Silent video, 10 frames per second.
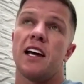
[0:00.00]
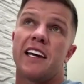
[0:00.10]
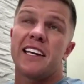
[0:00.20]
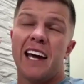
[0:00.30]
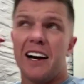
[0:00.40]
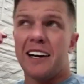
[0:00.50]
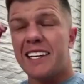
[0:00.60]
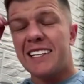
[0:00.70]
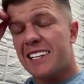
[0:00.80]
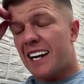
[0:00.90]
Yeah, I
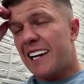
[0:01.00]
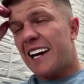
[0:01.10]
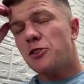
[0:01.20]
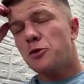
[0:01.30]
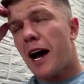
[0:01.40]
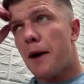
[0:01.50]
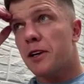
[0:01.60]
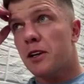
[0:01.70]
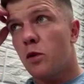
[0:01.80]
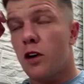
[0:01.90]
think, and that's what
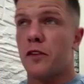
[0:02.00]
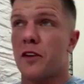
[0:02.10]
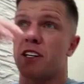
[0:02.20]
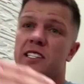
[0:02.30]
happened in Waterford.